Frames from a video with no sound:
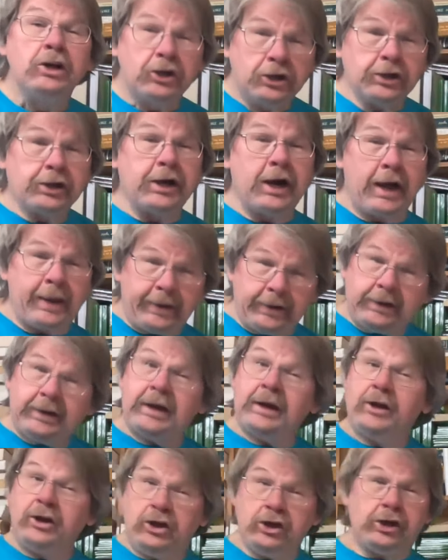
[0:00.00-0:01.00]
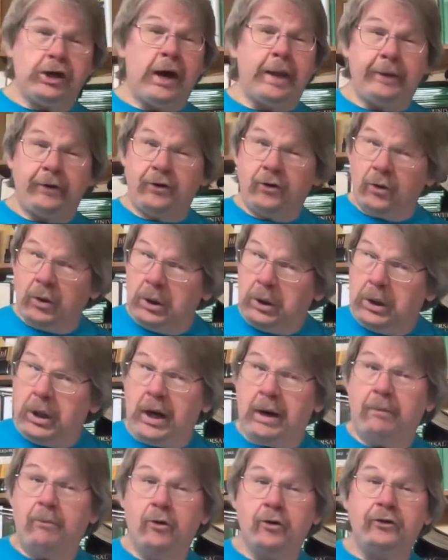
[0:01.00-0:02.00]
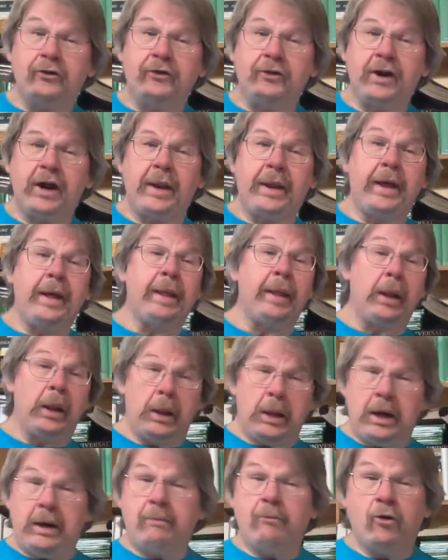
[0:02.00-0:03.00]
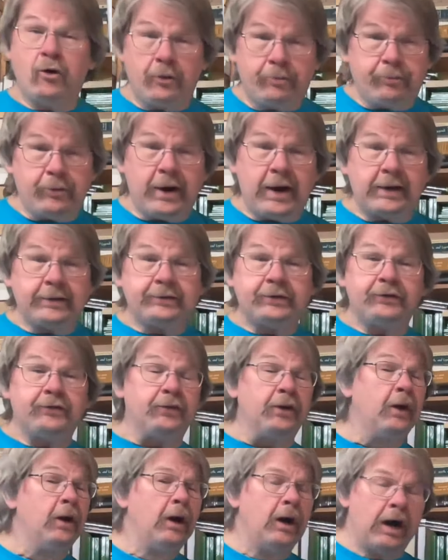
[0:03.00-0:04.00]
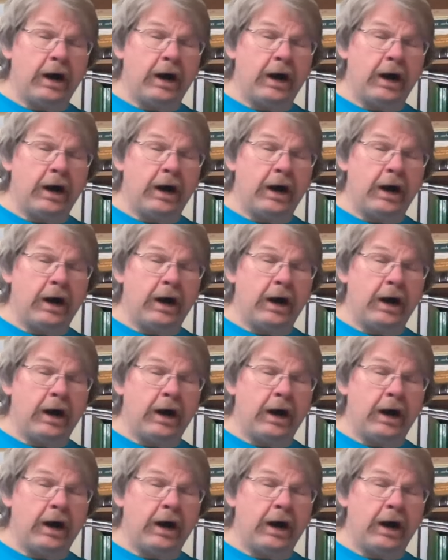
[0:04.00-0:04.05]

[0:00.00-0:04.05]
You gotta keep, you gotta do a lot more studying and a lot more practice